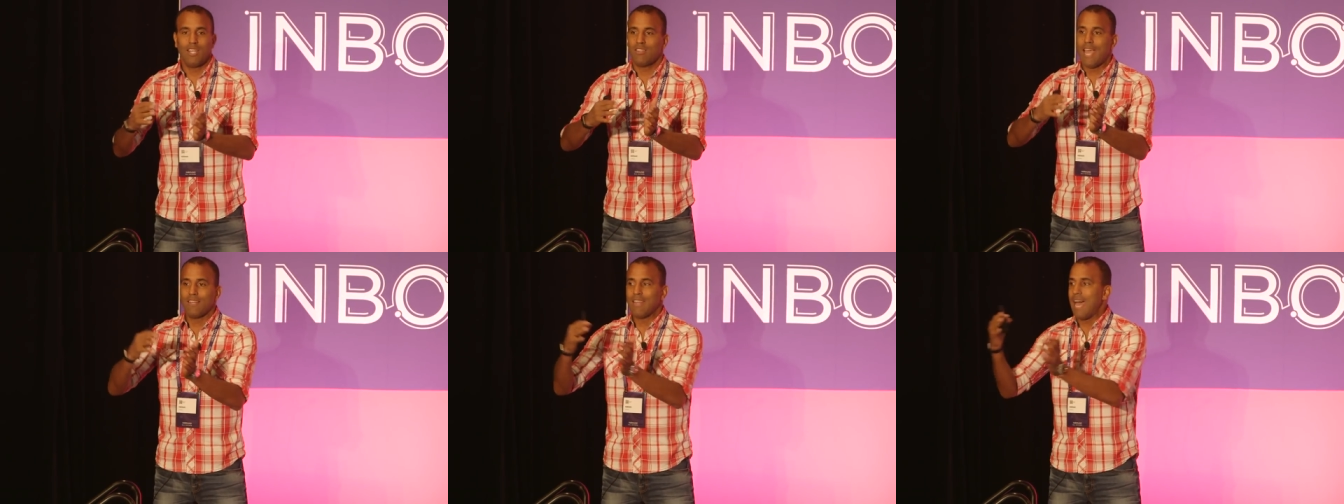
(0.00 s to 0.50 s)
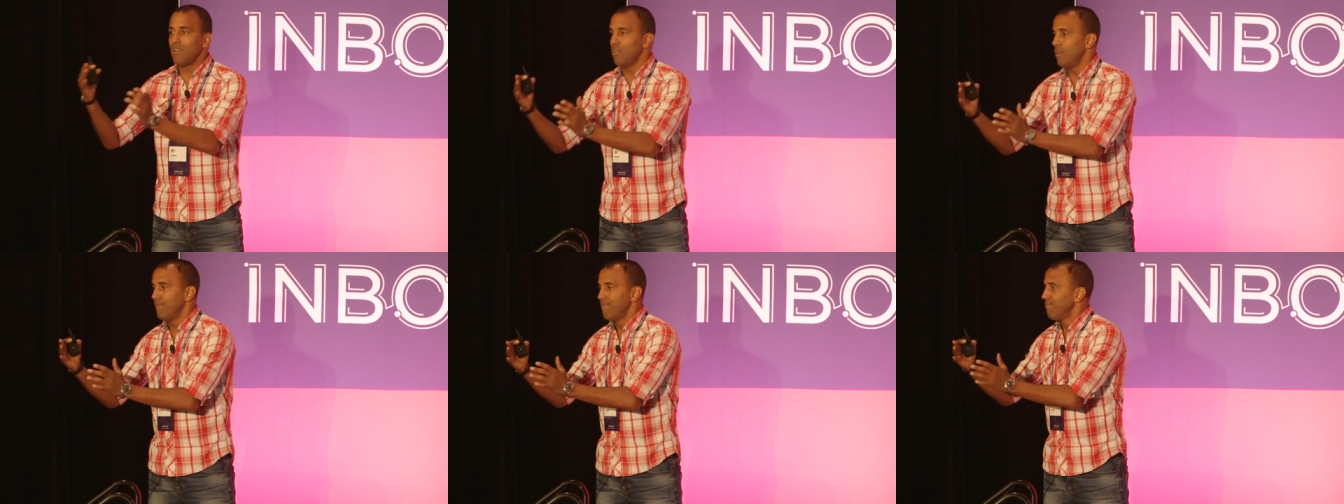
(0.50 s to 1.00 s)
to get that down
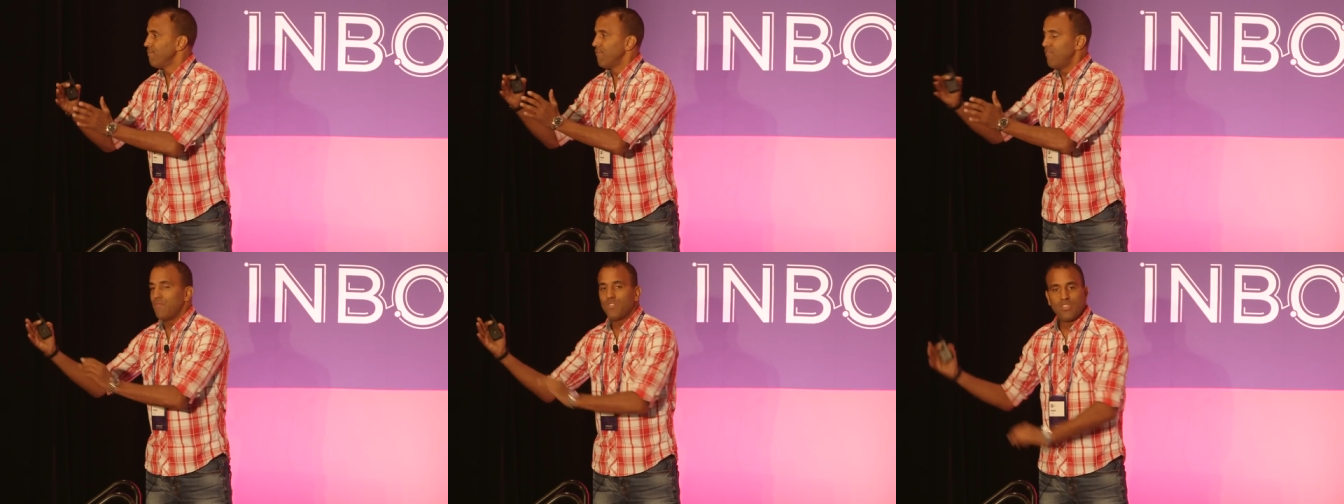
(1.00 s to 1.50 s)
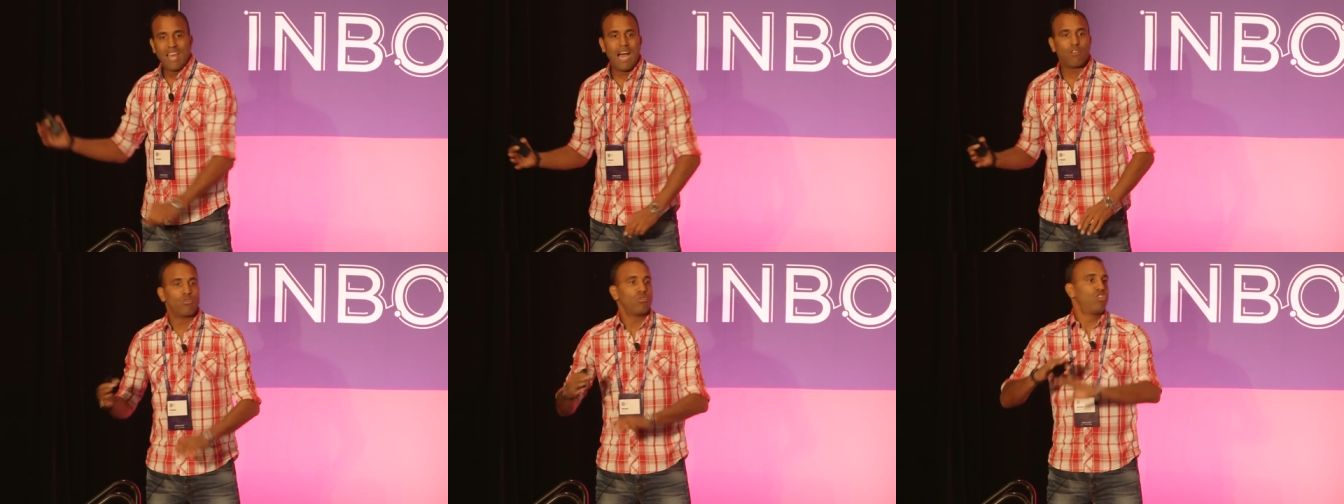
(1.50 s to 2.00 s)
to fifty
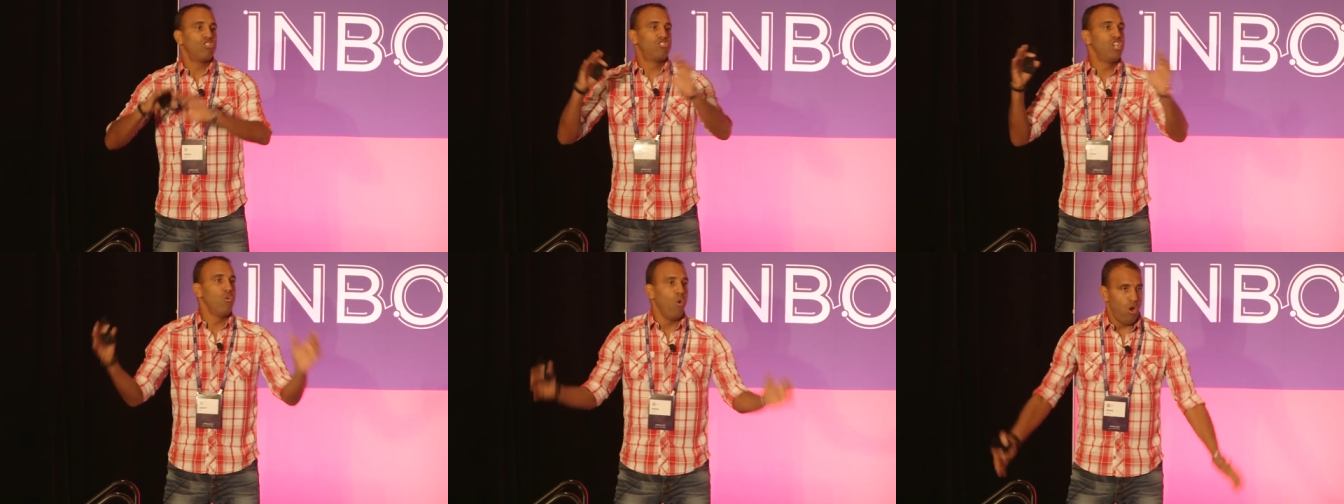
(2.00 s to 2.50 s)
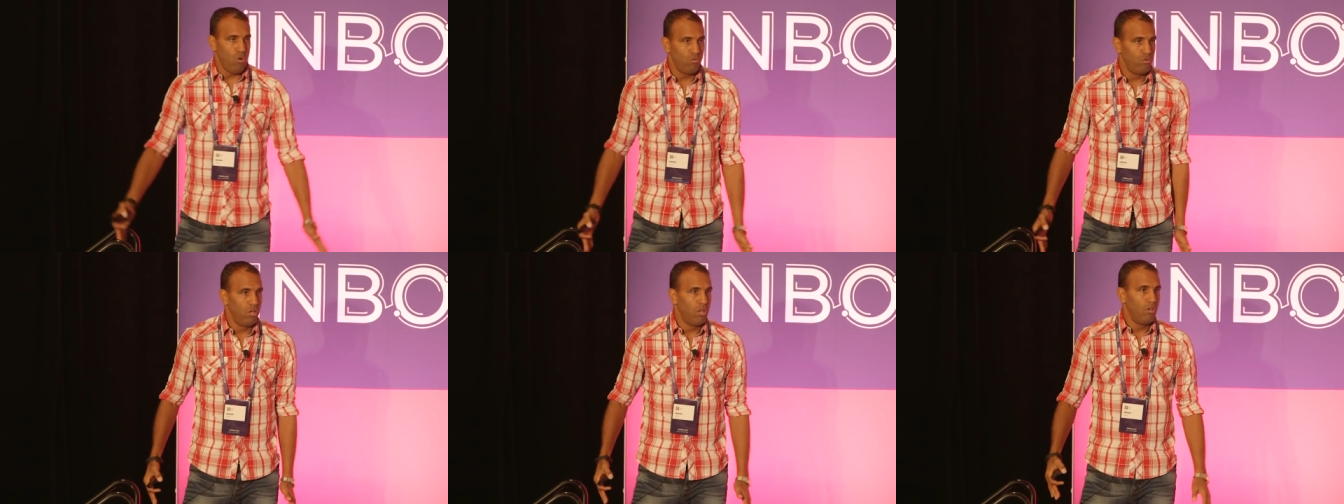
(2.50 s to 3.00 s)
thousand or to zero,
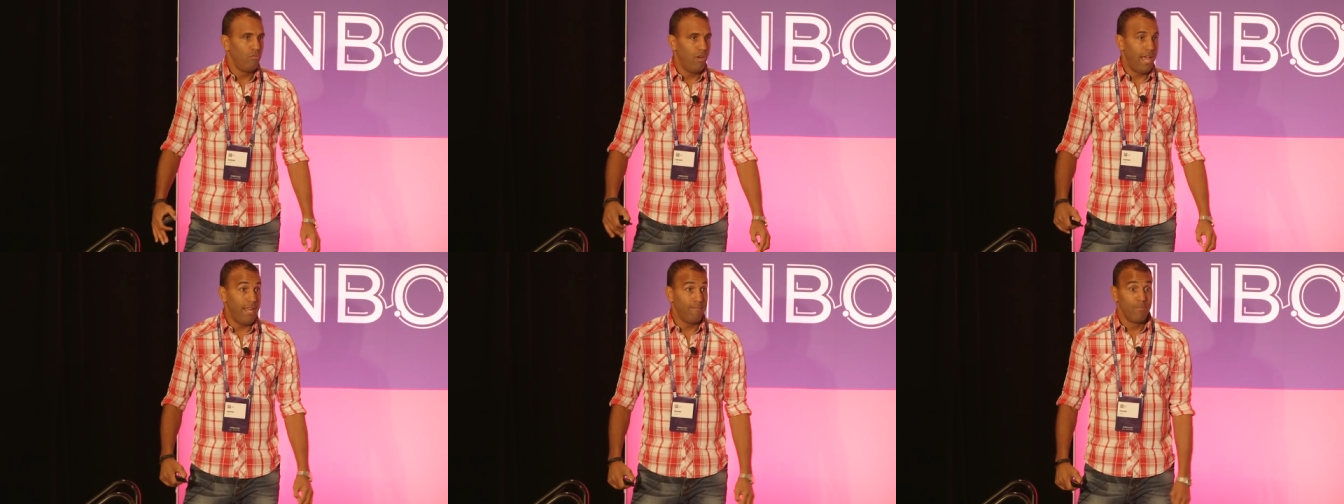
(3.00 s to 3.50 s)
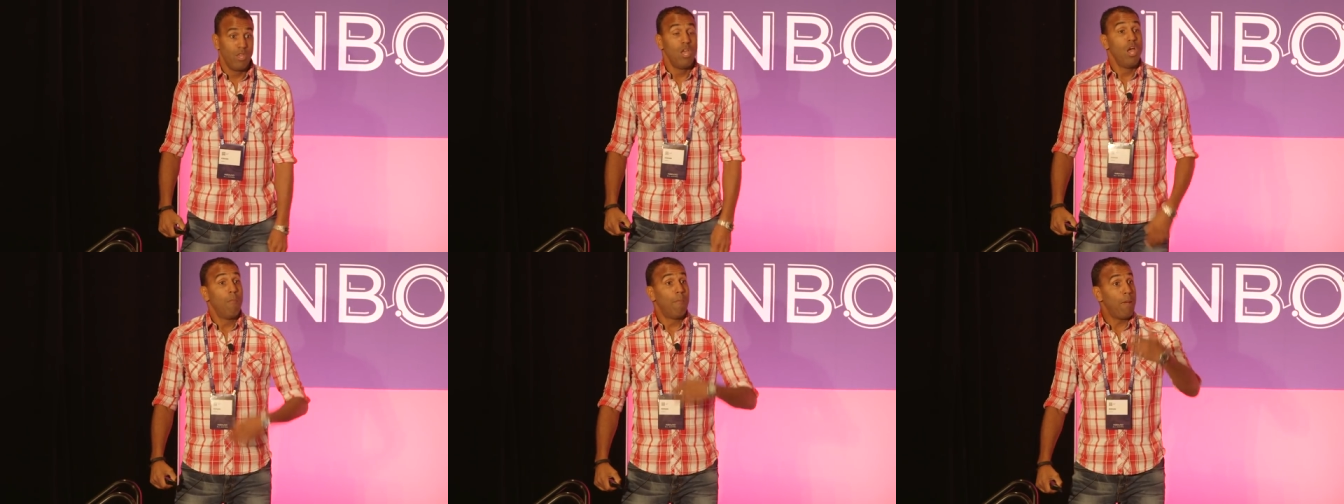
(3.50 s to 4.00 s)
right?
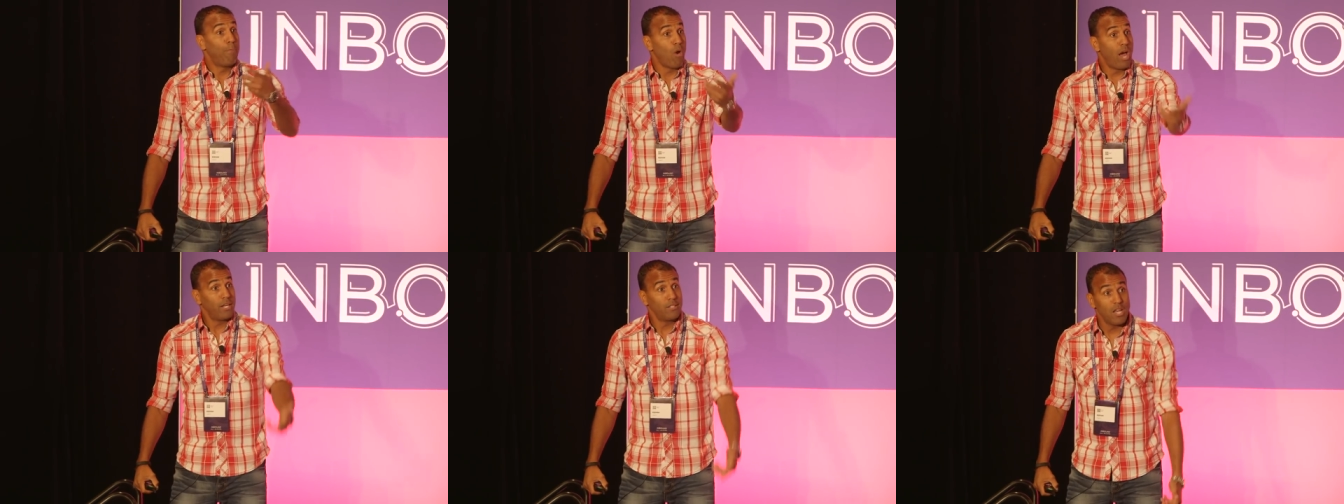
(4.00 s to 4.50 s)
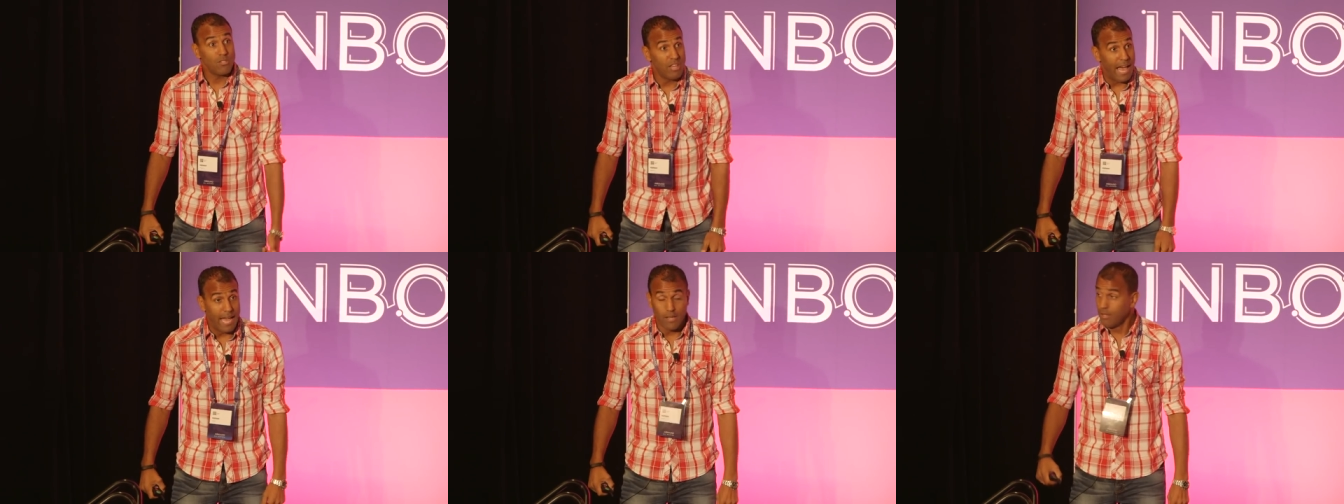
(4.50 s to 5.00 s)
My product does
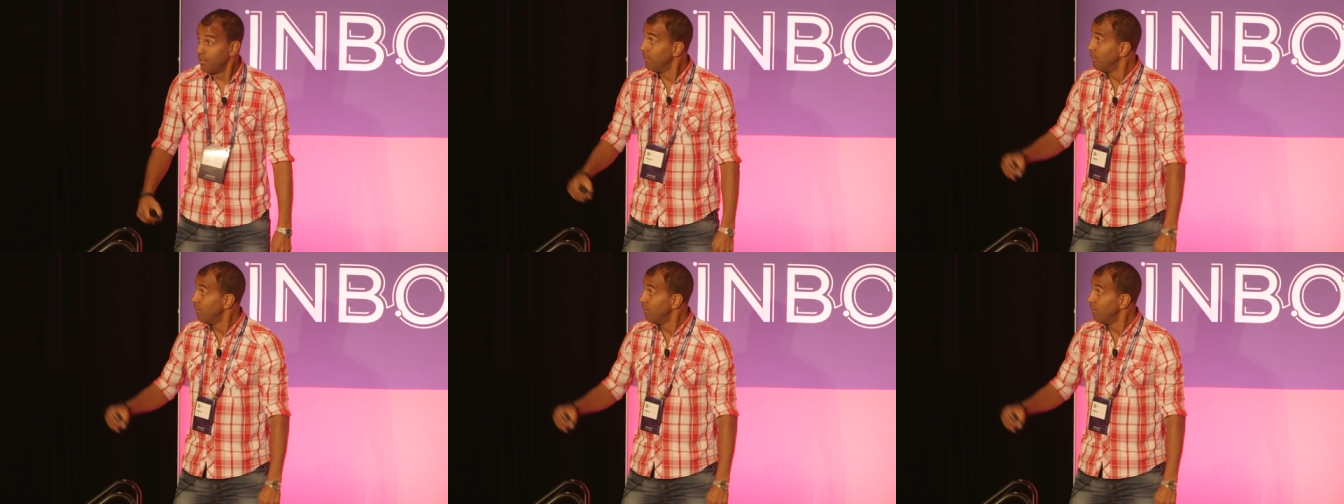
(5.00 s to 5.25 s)
that.